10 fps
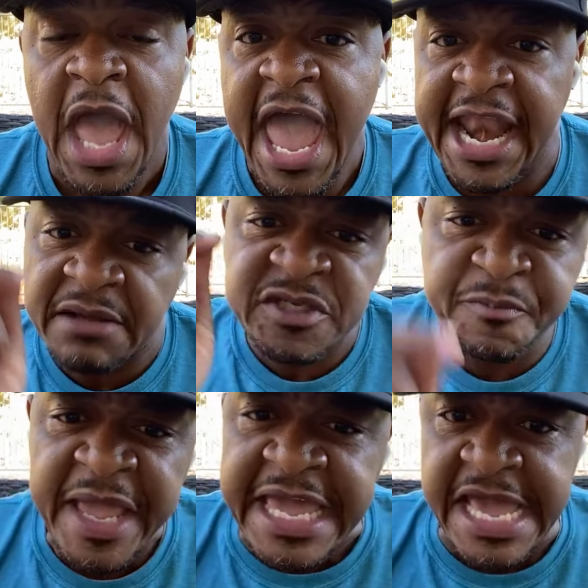And I'm
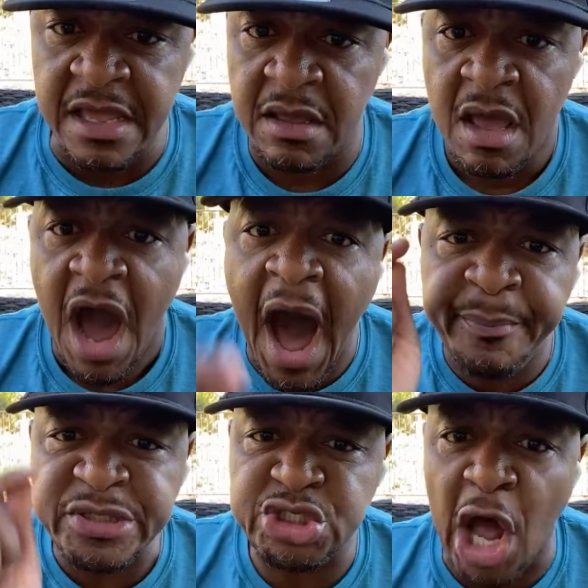speaking
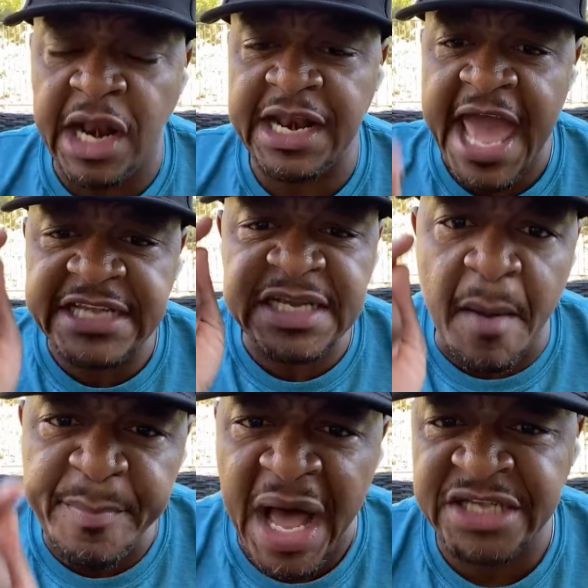apostolically as an
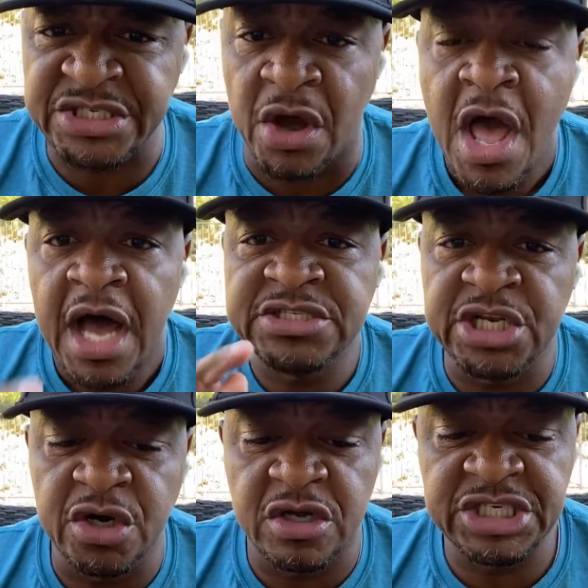apostle unto
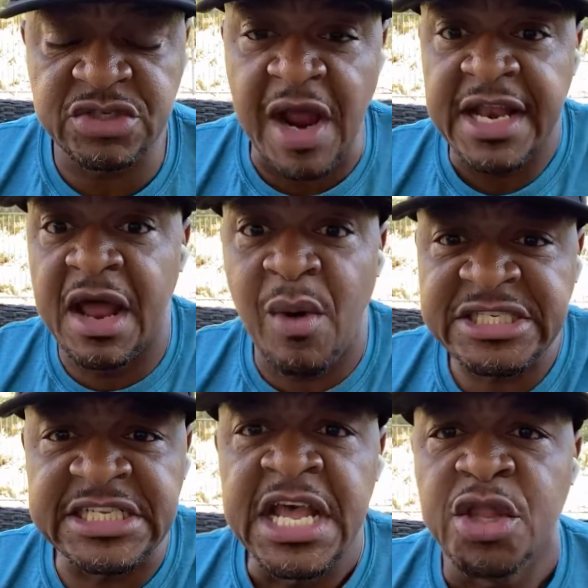the Lord Jesus Christ. Now,
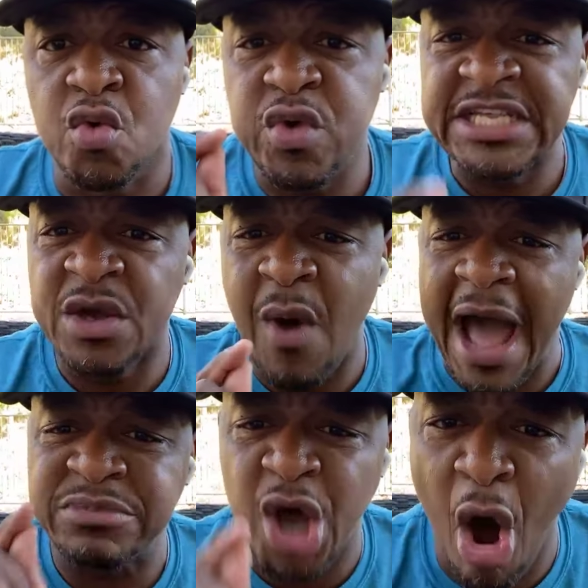watch this. The reason why
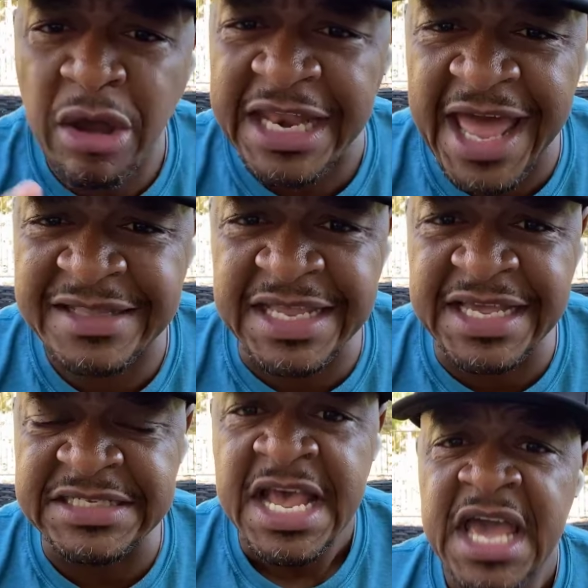I'm talking like
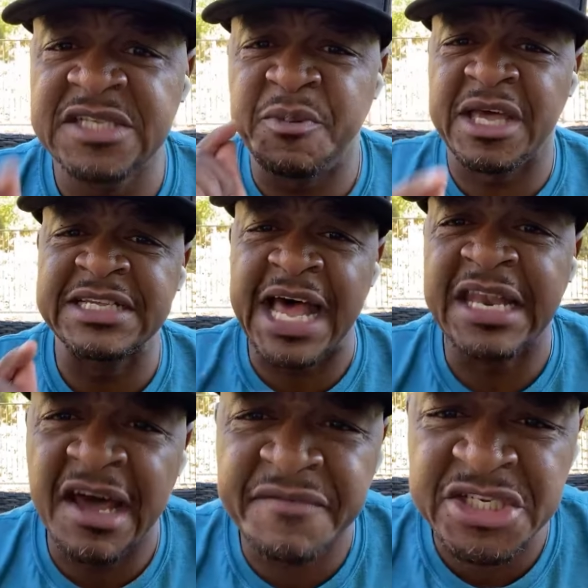this is because I
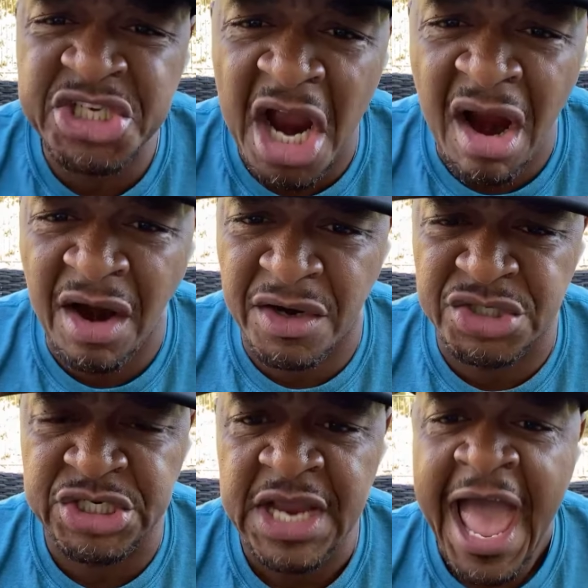love the
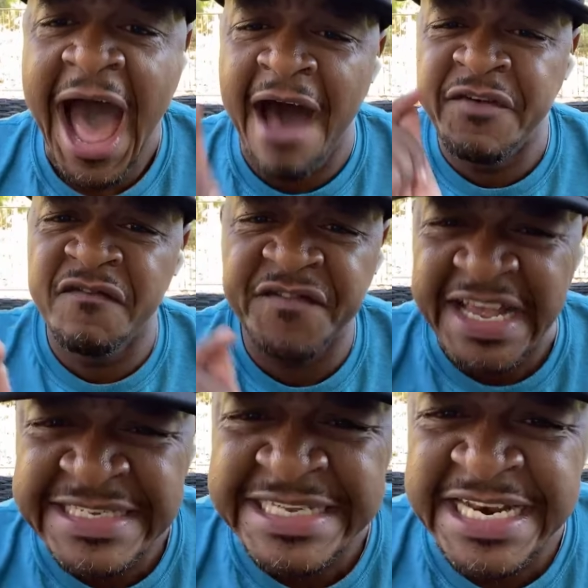church. I've
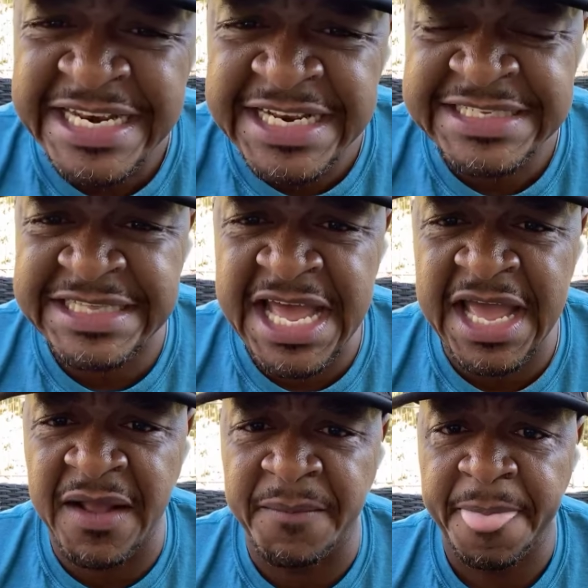invested in this
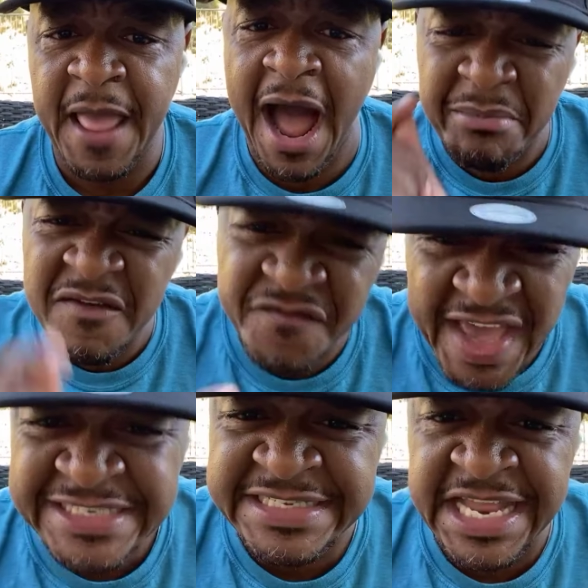thing. I'm
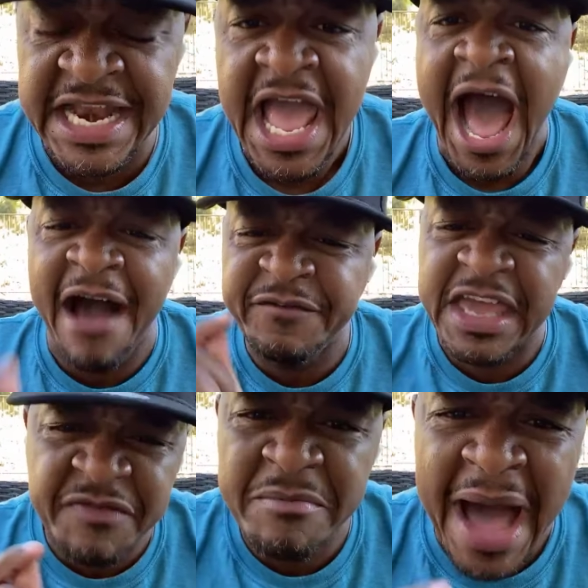invested. I've
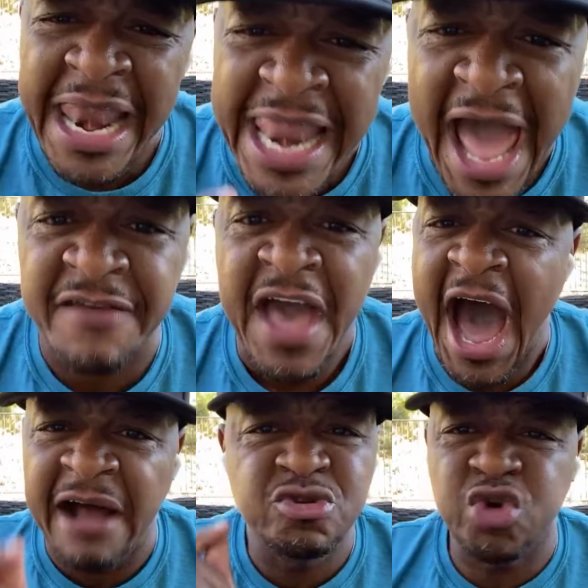given my life.
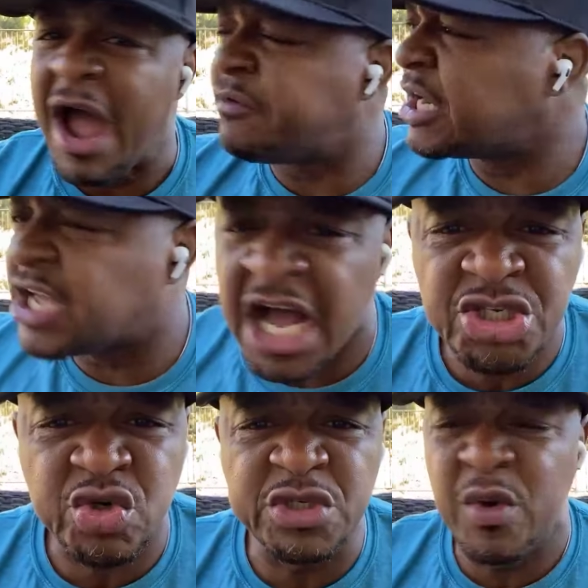I've traveled to
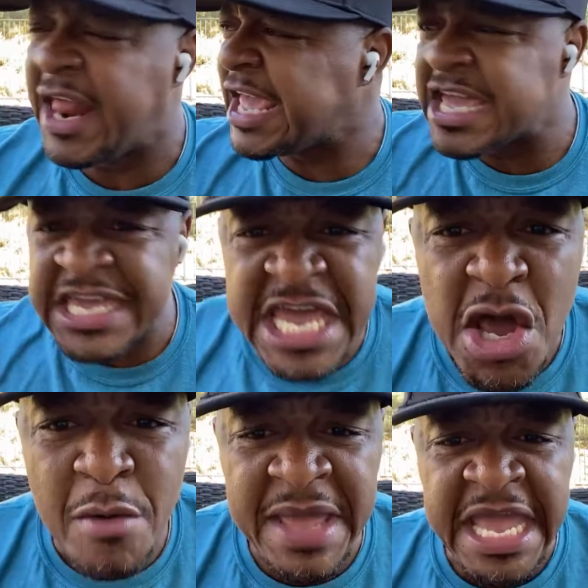countries where they can
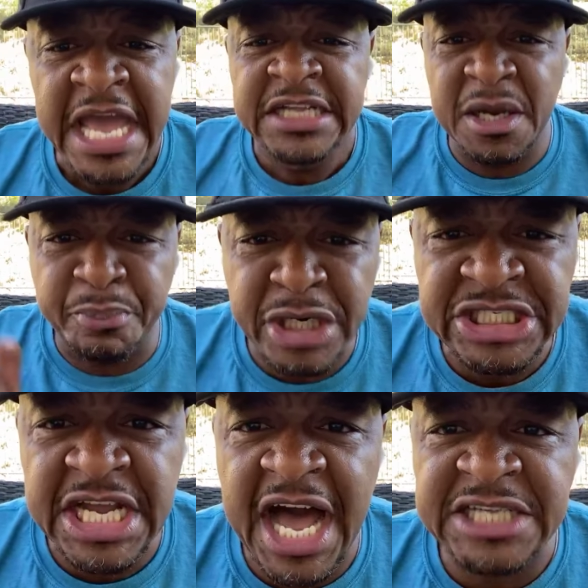kill me to
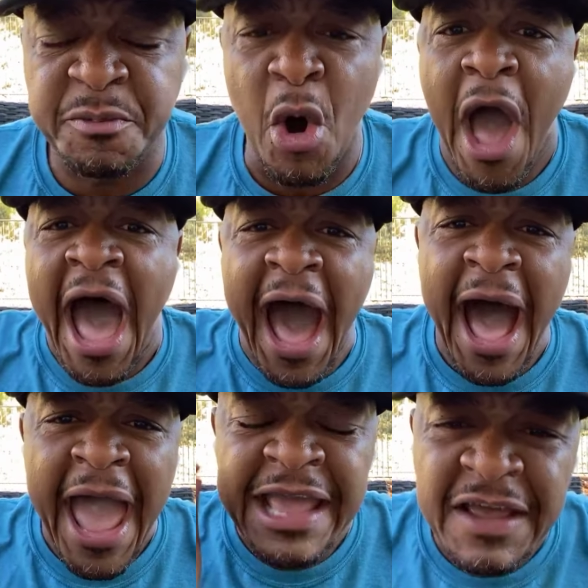preach the gospel.
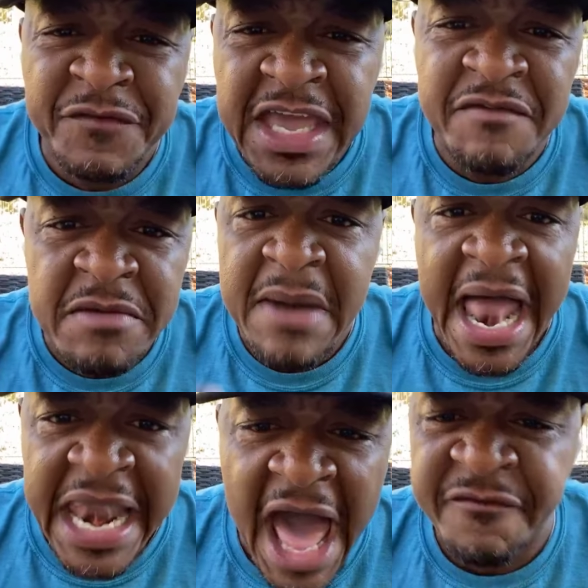I have given my
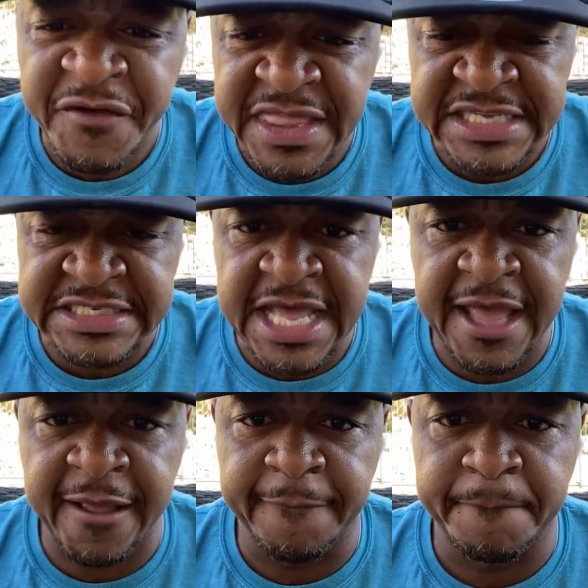life for this
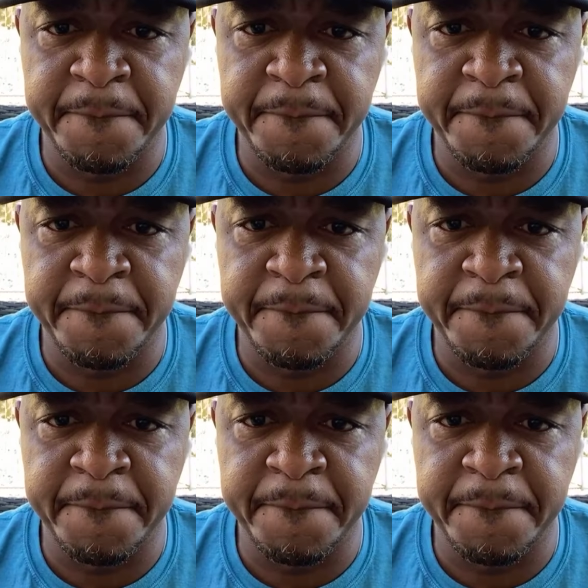thing.